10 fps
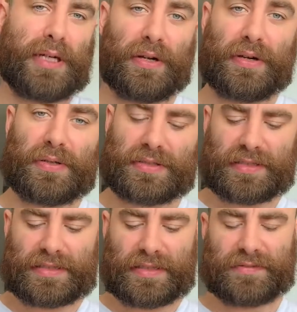her nose
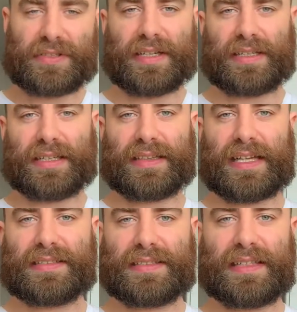on stuff, trying to get
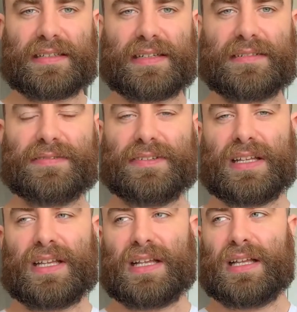that skin off.
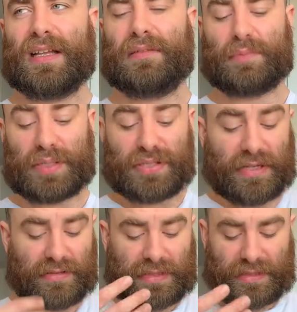But
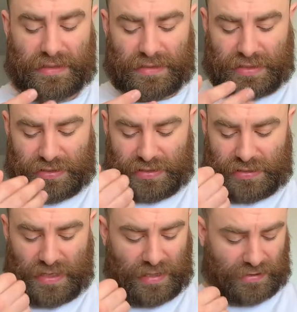generally, she's just
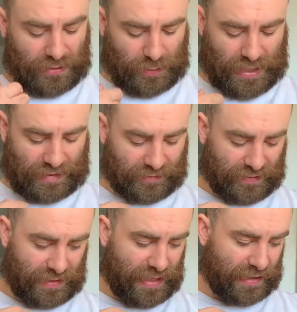not a super active
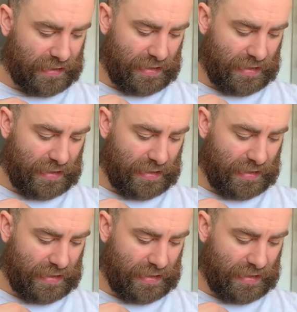snake.